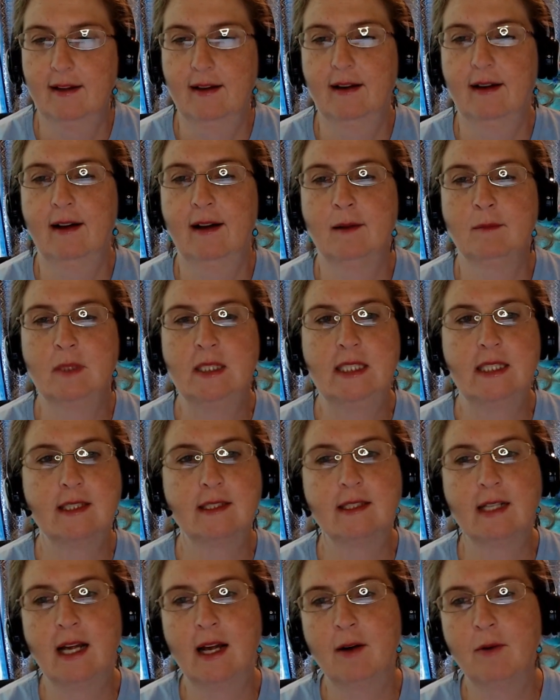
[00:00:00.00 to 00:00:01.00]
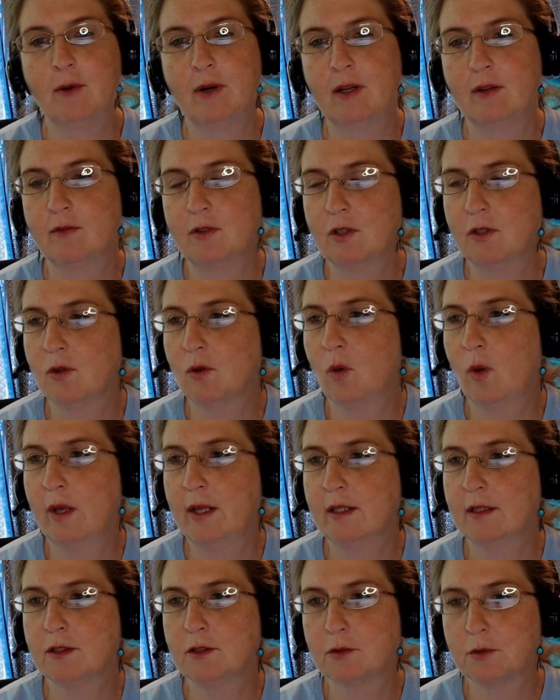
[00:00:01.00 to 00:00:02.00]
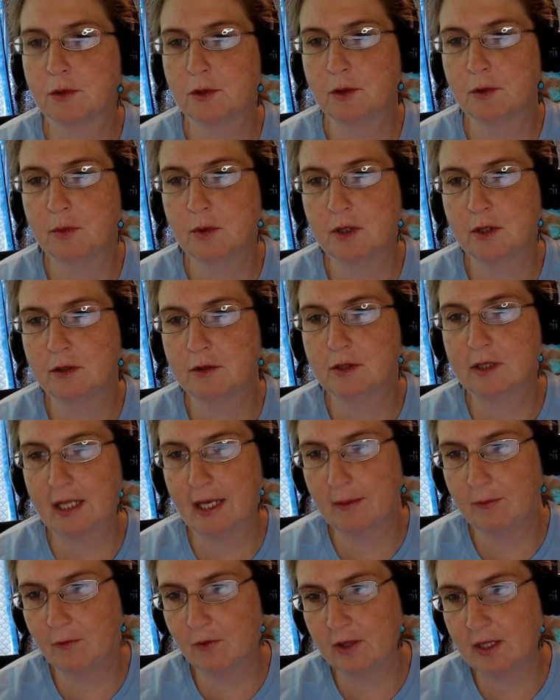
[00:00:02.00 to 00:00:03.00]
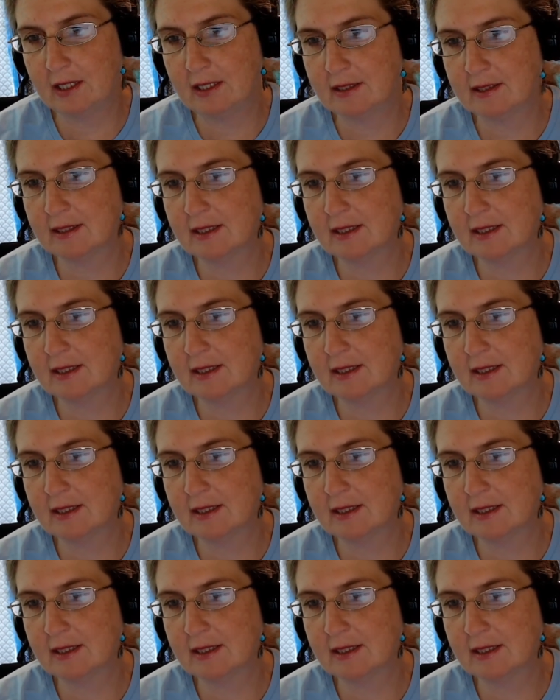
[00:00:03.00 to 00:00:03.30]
Um, this is not one of your loyal, true blue type friends.